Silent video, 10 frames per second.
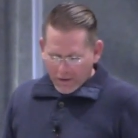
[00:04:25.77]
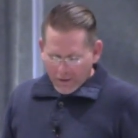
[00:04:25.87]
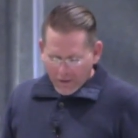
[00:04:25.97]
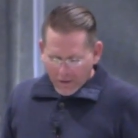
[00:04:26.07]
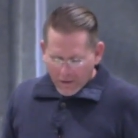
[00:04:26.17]

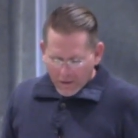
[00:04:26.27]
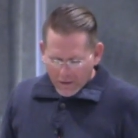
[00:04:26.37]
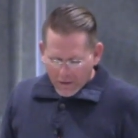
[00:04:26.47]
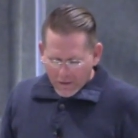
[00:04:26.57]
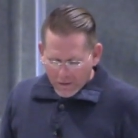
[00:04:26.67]

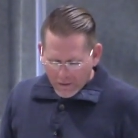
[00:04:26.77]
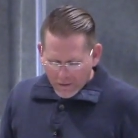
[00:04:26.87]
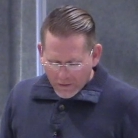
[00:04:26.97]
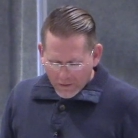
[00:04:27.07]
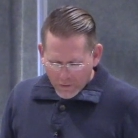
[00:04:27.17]

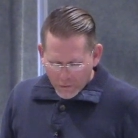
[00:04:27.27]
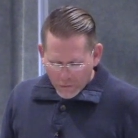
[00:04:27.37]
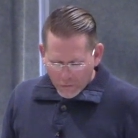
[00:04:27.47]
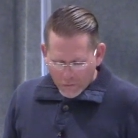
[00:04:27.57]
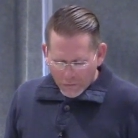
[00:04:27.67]

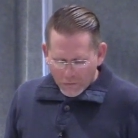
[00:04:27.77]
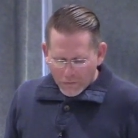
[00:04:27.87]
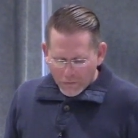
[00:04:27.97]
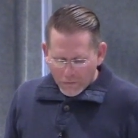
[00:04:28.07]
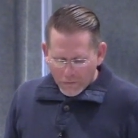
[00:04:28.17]

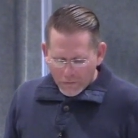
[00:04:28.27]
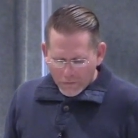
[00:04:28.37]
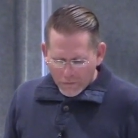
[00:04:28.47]
[no speech]